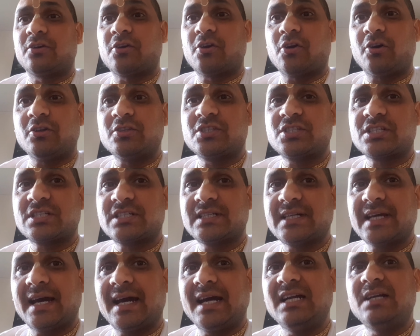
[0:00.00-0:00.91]

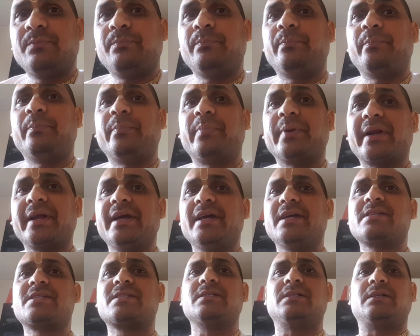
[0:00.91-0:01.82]
constant
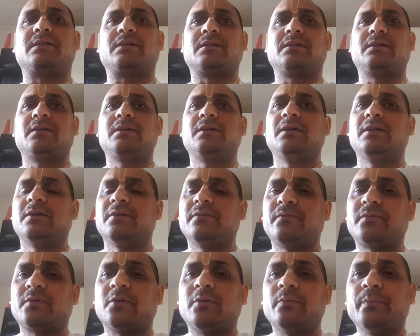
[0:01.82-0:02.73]
pressure
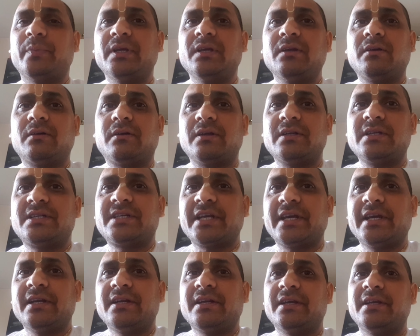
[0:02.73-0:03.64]
from being
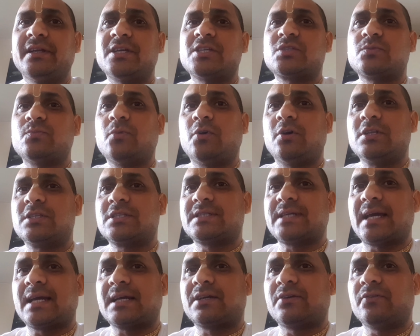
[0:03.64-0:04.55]
contained in a small
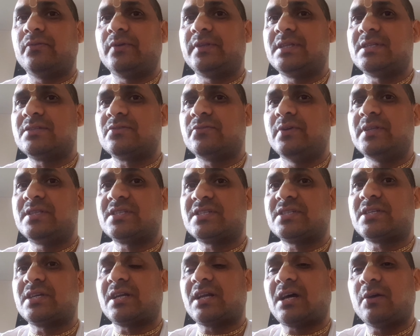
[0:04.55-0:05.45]
sac which
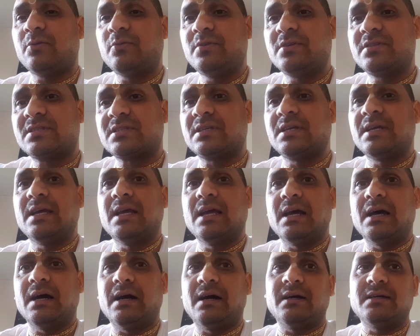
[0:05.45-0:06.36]
surrounds
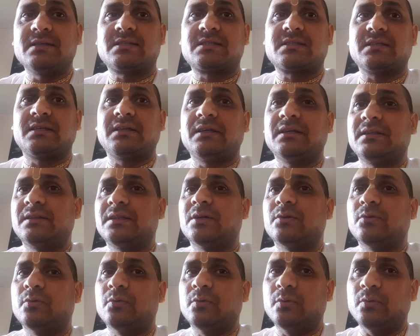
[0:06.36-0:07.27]
us in
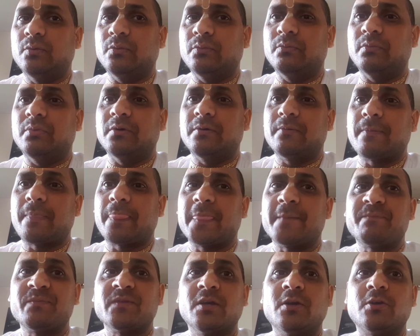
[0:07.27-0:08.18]
the womb.
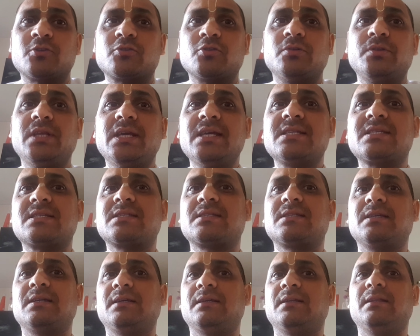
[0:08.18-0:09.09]
So
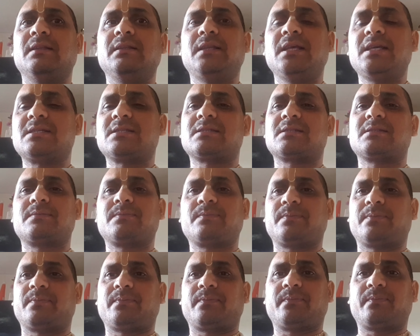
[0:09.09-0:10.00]
this
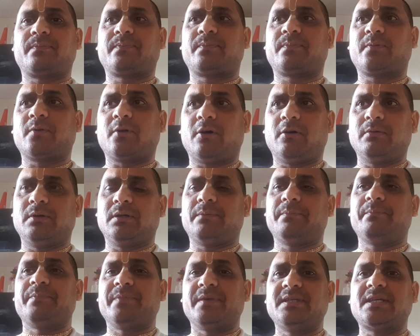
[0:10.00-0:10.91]

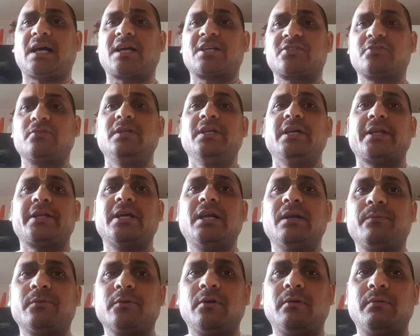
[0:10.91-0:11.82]
problem is actually a
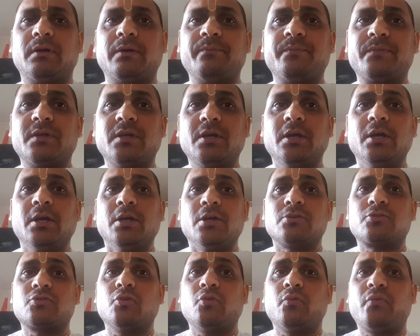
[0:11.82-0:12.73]
real problem.
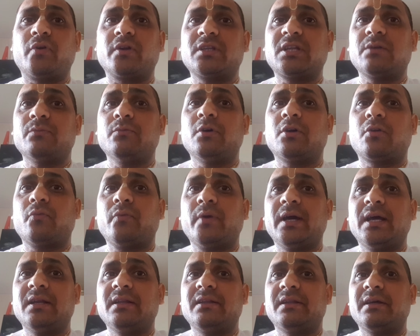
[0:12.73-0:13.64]
So furthermore,
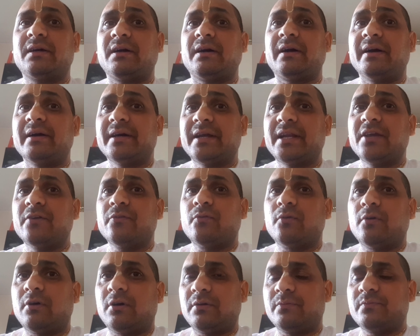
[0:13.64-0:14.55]
when the hungry
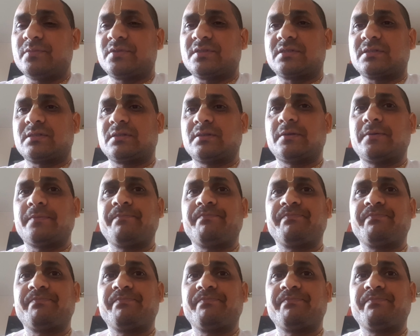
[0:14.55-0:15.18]
worms